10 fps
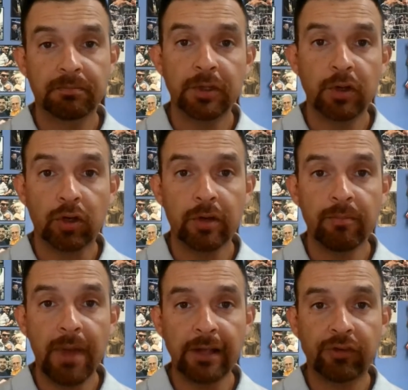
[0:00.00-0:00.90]
you know, good
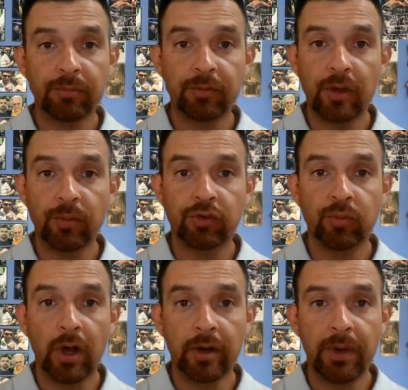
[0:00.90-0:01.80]
matchup. Say what you
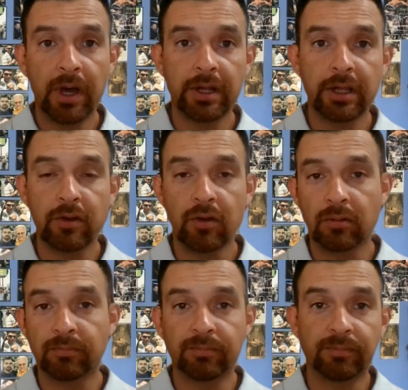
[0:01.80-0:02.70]
want about it. You
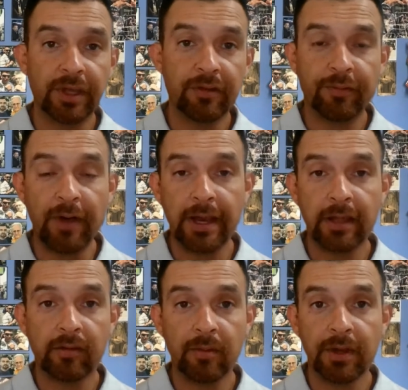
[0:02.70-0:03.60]
know, he's
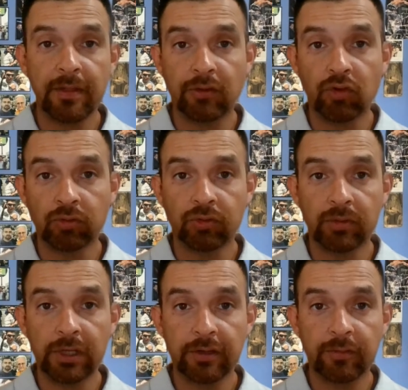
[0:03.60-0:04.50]
fighting somebody that Jojo
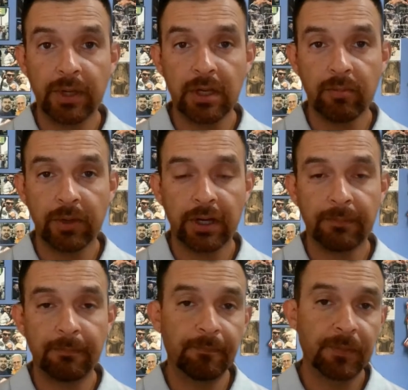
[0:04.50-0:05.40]
Diaz beat, but
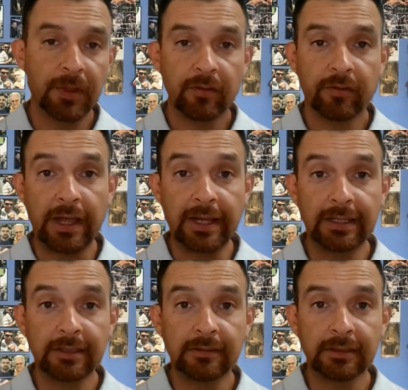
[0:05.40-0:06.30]

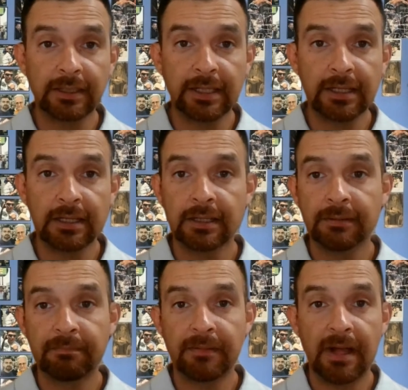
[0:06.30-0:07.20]
stylistically,
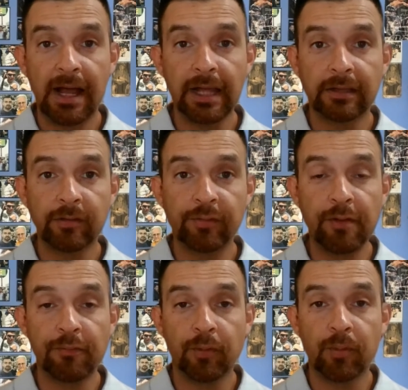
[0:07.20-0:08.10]
I like this
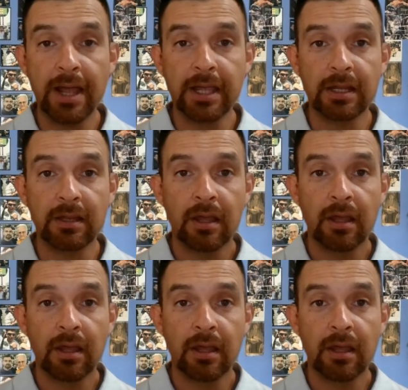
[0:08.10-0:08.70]
fight for Ryan.